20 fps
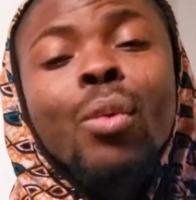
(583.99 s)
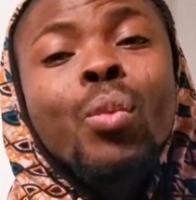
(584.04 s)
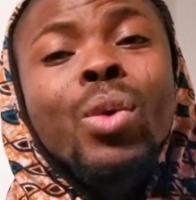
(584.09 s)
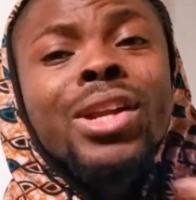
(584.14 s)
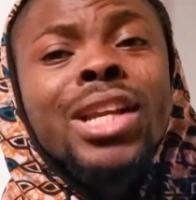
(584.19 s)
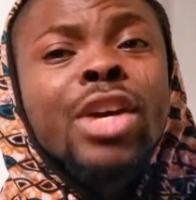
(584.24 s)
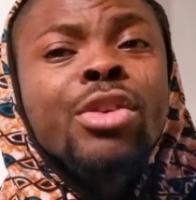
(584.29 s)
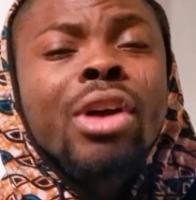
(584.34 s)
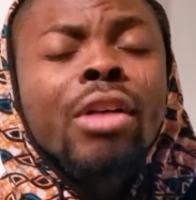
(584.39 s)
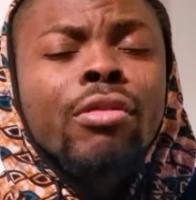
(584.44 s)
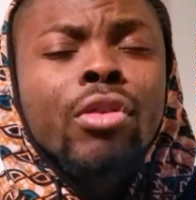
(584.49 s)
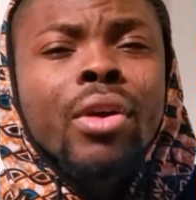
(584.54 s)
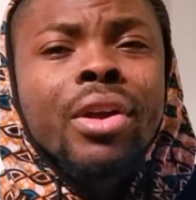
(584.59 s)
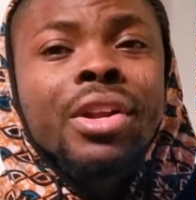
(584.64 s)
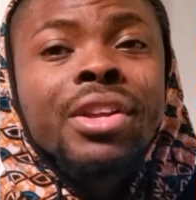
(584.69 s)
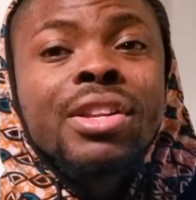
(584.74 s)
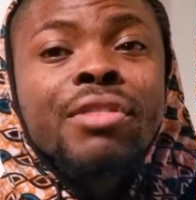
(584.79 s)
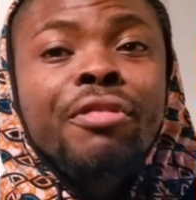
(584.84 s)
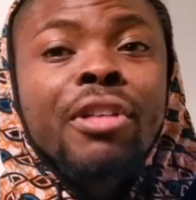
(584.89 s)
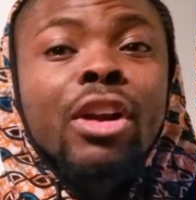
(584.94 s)
Whether you have
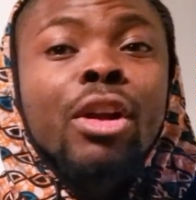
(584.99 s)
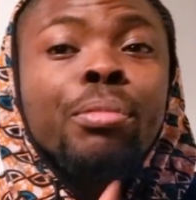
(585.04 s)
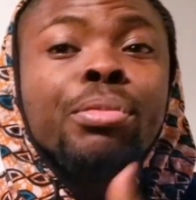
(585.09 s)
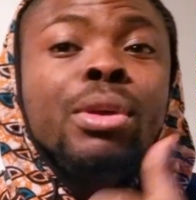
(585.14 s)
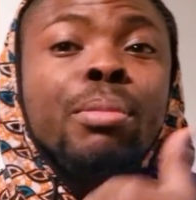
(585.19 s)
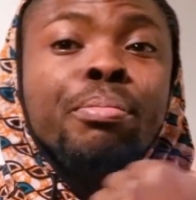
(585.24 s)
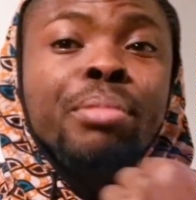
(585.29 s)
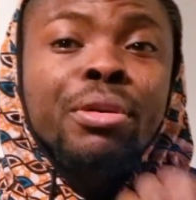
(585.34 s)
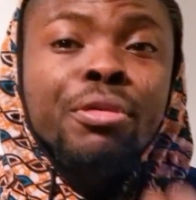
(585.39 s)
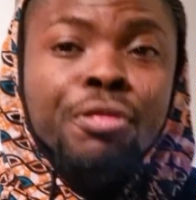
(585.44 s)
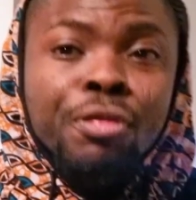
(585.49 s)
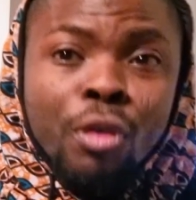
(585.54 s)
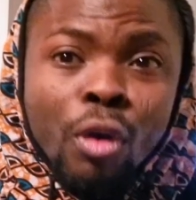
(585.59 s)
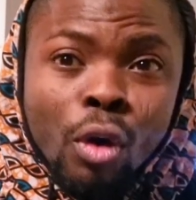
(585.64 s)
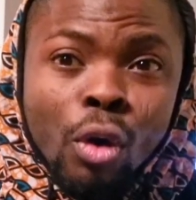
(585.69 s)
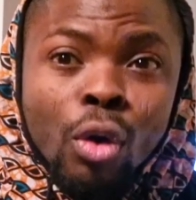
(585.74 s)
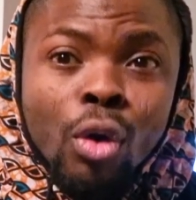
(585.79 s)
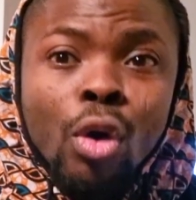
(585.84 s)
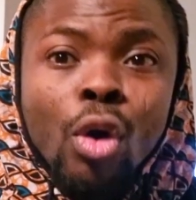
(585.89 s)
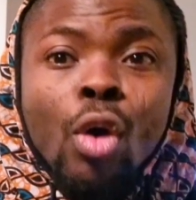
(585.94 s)
already developed it
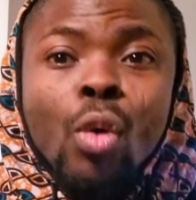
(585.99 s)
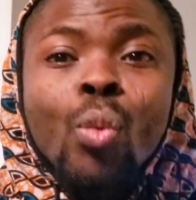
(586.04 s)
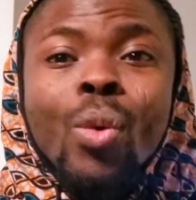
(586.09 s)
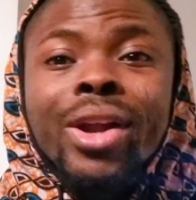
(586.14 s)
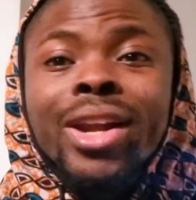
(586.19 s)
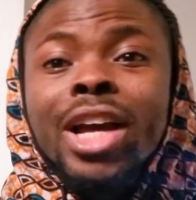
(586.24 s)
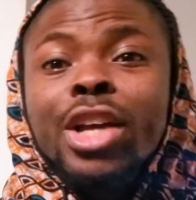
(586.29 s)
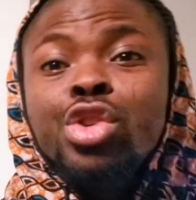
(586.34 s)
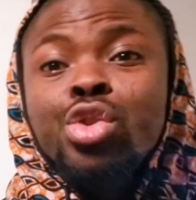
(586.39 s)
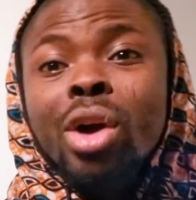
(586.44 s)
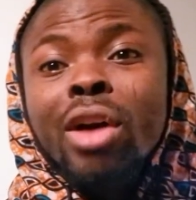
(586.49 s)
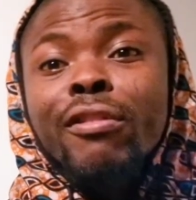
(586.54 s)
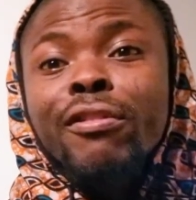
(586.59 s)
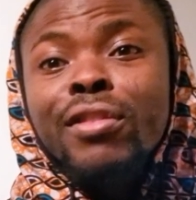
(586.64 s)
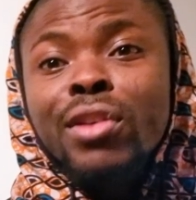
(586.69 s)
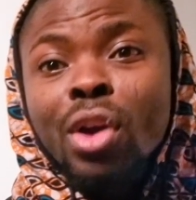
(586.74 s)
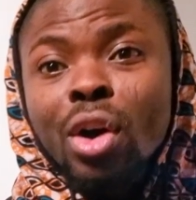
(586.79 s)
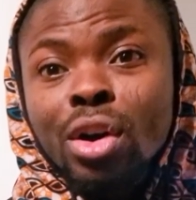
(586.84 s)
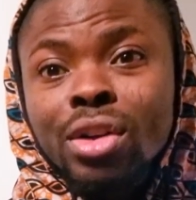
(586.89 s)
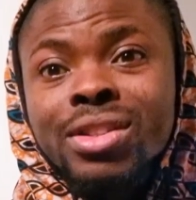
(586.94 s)
before or whether you
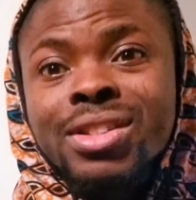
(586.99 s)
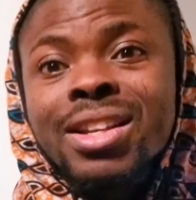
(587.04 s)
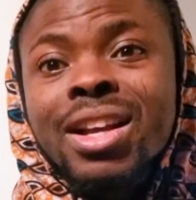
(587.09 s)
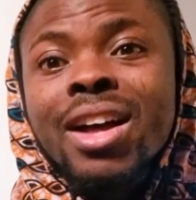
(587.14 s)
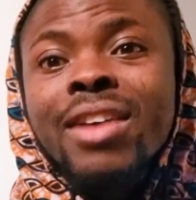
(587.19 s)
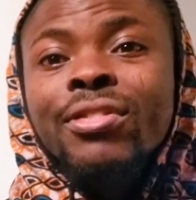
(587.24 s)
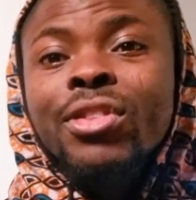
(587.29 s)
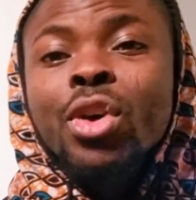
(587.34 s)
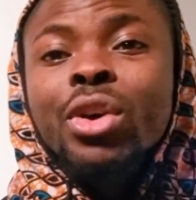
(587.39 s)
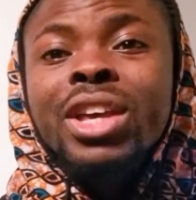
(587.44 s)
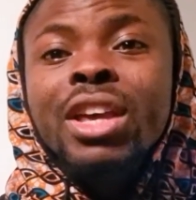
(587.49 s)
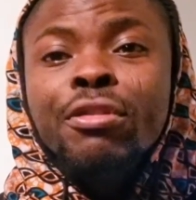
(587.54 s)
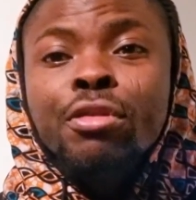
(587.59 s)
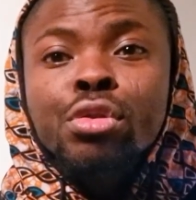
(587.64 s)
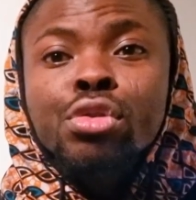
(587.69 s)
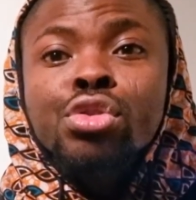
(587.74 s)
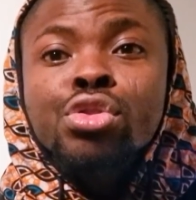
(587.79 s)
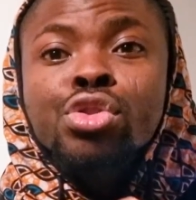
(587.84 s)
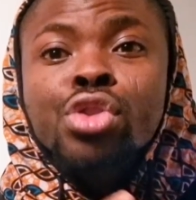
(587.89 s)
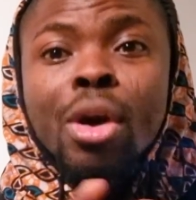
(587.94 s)
have not, they'll give
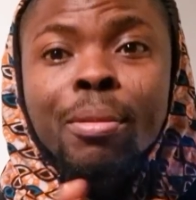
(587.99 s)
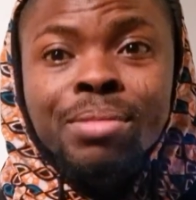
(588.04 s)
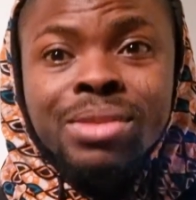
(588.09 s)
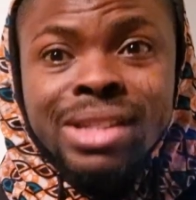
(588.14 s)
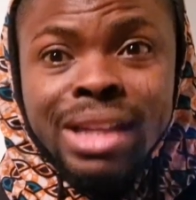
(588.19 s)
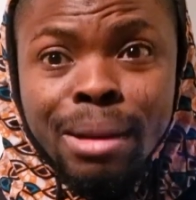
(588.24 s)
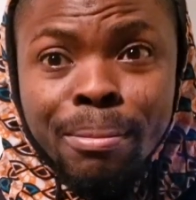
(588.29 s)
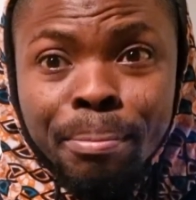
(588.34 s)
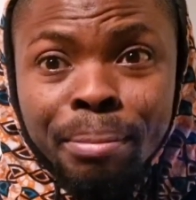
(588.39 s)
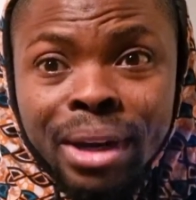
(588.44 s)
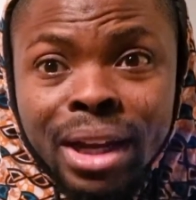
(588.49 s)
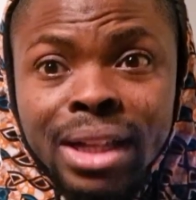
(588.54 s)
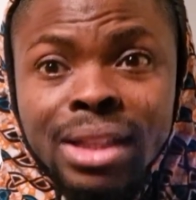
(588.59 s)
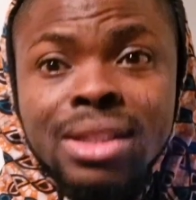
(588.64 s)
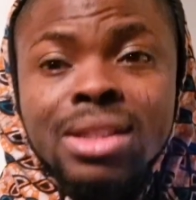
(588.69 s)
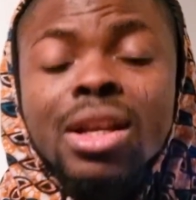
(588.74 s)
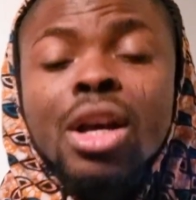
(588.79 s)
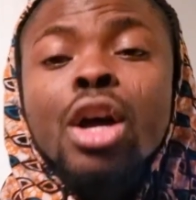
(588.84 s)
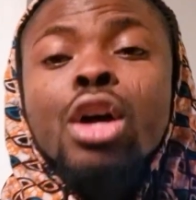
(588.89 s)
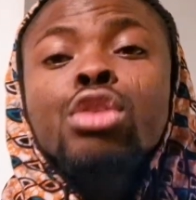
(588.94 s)
you some
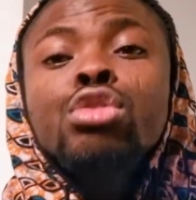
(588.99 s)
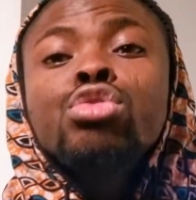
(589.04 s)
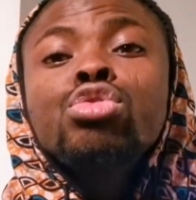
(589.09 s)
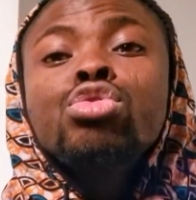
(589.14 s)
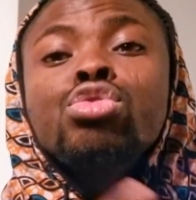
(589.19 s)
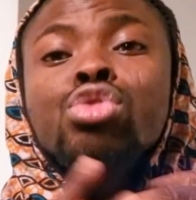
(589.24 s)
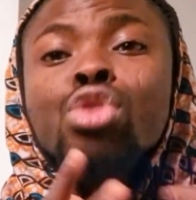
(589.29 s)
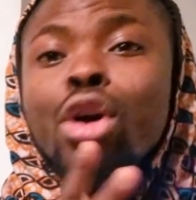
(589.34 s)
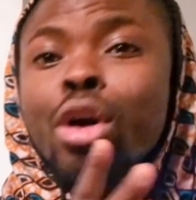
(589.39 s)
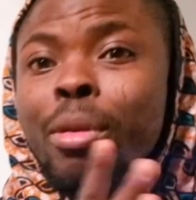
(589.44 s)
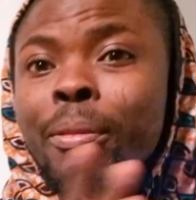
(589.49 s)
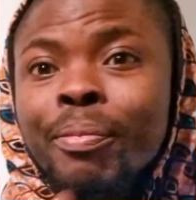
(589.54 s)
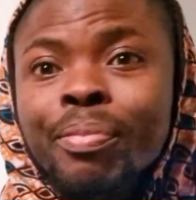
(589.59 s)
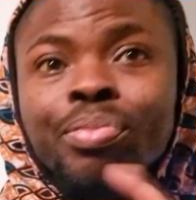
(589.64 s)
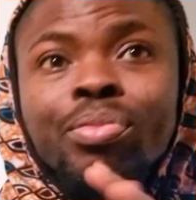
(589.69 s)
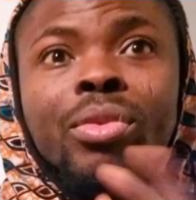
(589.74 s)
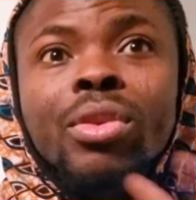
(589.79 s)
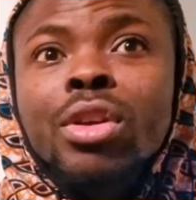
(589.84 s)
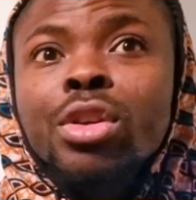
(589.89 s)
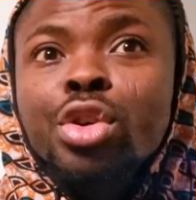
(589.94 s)
templates,
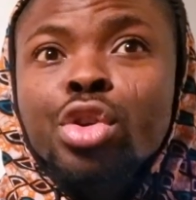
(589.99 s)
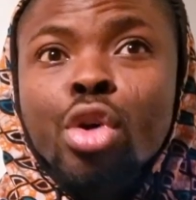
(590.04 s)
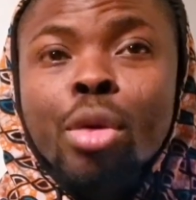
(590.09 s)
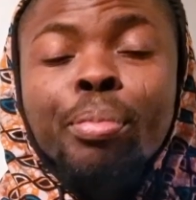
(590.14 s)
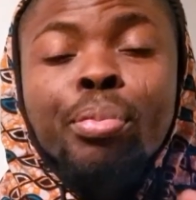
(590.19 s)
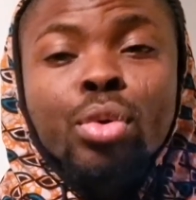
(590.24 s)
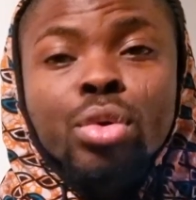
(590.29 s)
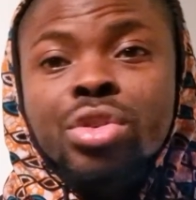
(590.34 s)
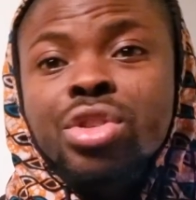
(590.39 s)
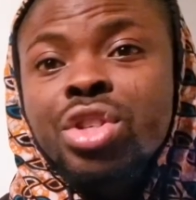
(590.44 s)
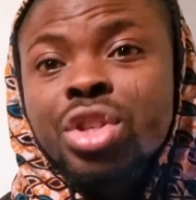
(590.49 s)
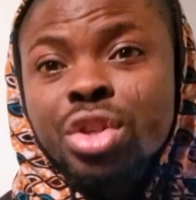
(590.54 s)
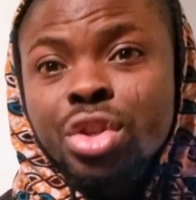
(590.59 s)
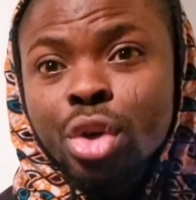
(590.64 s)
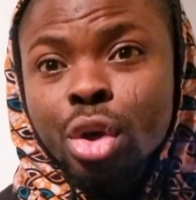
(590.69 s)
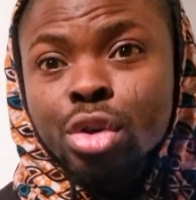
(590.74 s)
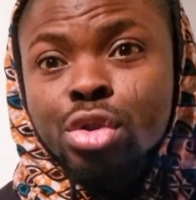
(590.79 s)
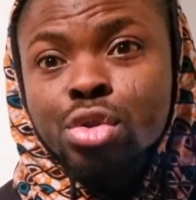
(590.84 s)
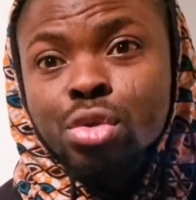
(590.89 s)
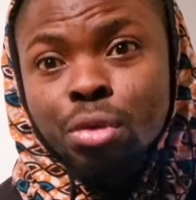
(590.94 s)
some, you know,
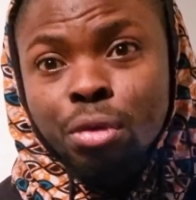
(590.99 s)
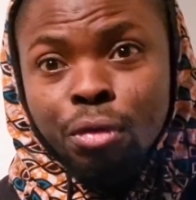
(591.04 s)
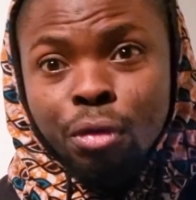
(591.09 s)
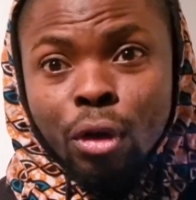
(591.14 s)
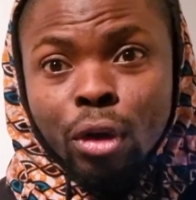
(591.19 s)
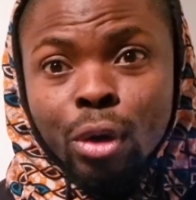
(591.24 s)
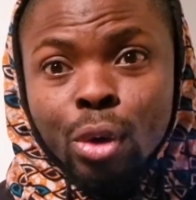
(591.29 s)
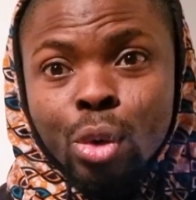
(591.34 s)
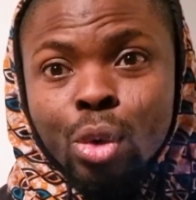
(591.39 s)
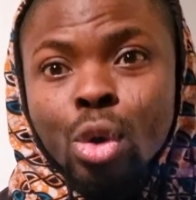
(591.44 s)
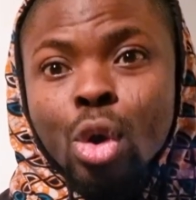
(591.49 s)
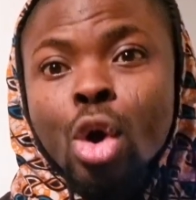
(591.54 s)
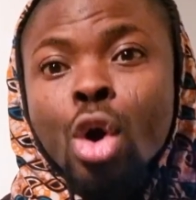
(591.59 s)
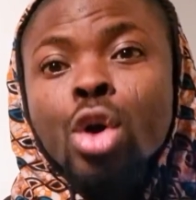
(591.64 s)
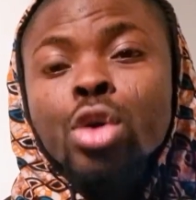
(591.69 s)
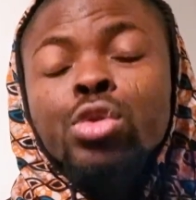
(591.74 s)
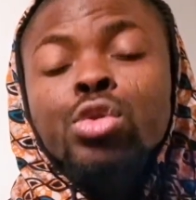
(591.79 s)
procedures to follow